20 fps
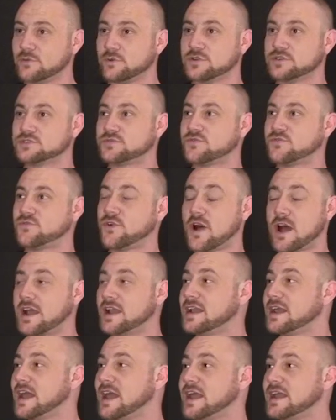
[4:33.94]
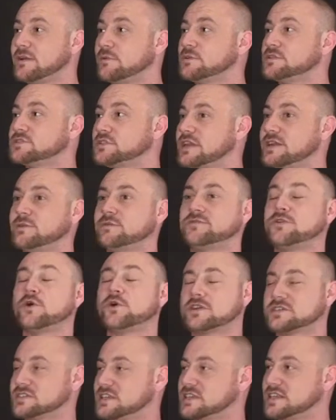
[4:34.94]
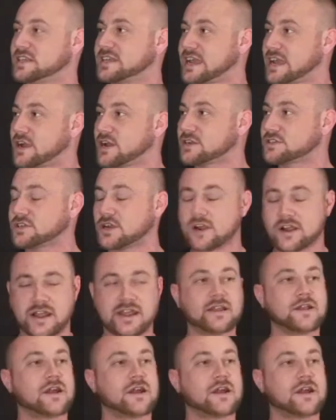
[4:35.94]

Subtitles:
was fun, and it focused on the character. All right.